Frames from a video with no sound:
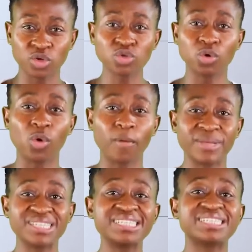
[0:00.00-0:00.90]
on
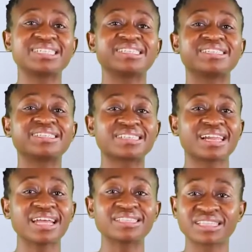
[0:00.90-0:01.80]
obesity
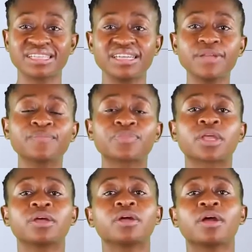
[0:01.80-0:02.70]
class 3,
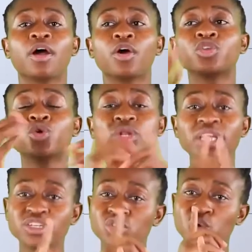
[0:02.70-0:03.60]
you
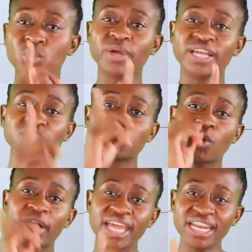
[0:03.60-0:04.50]
need to look at
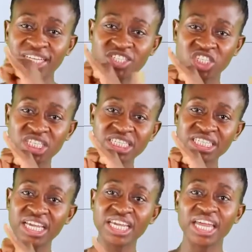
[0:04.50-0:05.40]
your energy
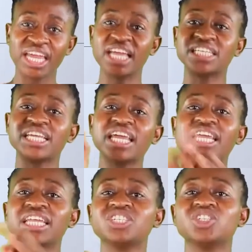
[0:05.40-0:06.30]
intake and
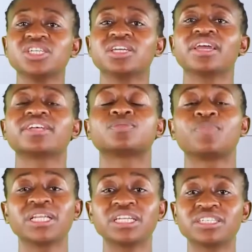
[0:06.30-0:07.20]
energy
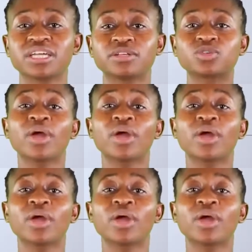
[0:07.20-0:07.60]
expenditure. So